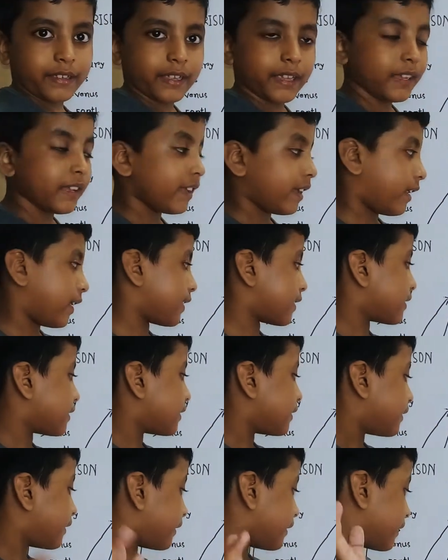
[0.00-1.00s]
And
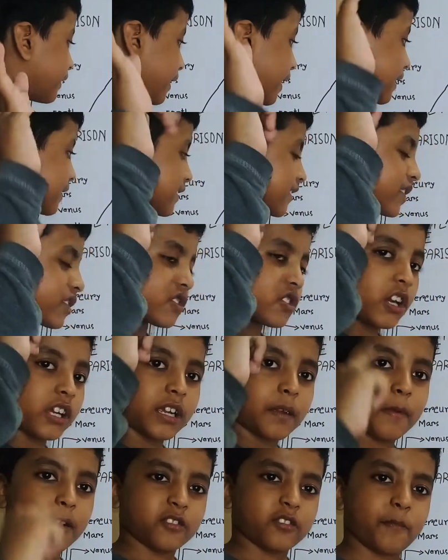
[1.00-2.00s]
let's
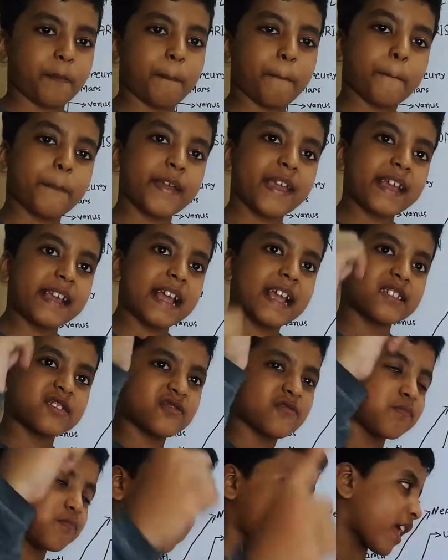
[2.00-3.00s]
talk about the
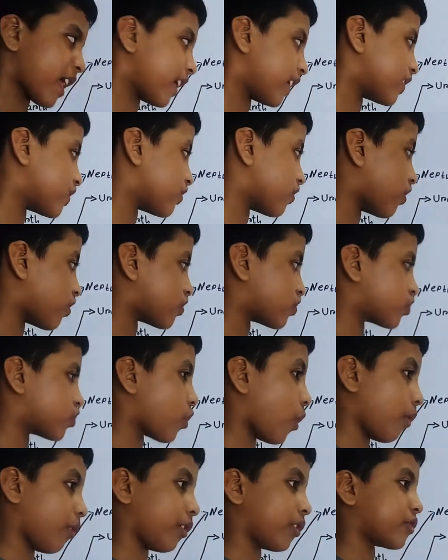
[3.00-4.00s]
biggest planet in our
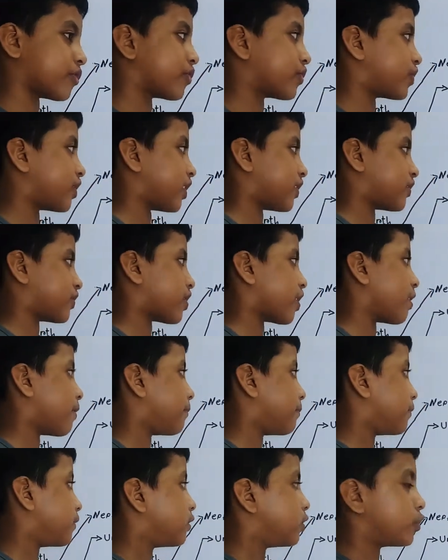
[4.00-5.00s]
solar
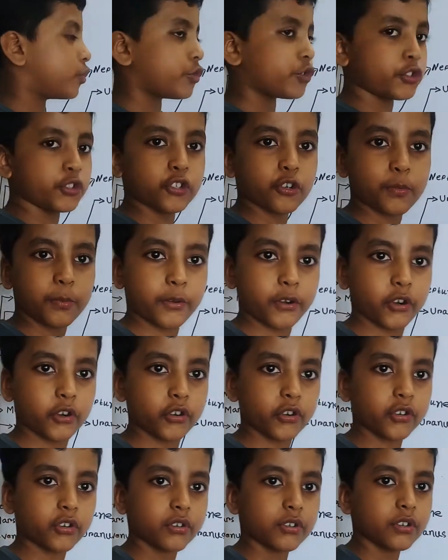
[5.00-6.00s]
system, Jupiter.